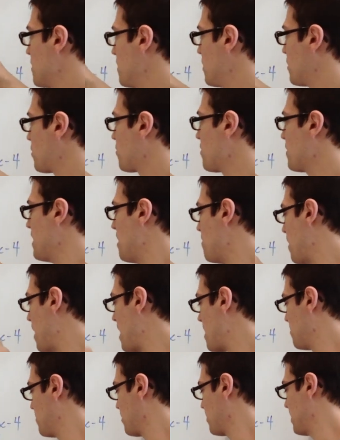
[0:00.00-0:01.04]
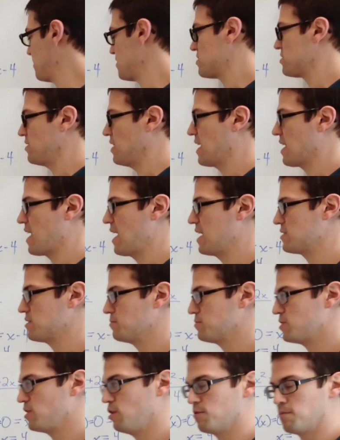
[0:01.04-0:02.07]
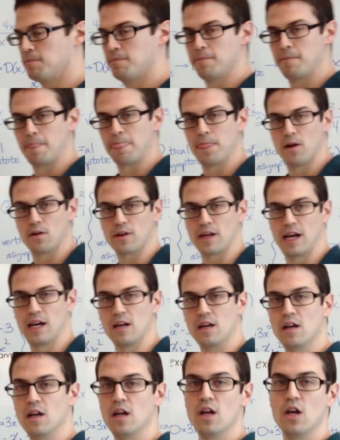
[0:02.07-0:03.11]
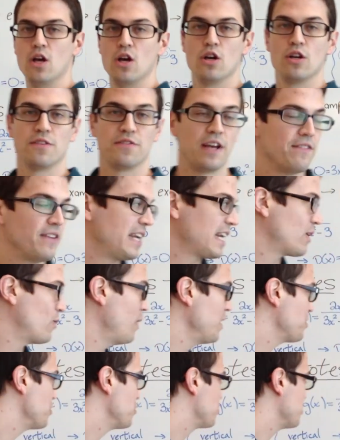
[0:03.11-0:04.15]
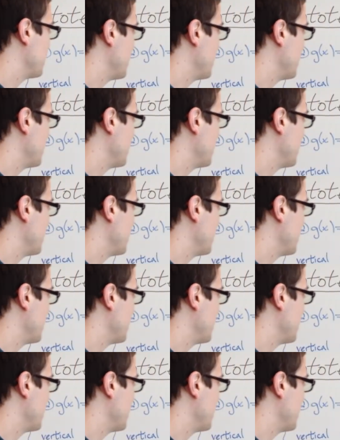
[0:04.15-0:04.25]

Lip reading: than the degree on bottom, you're going to have a slant asymptote. Okay? If you have any questions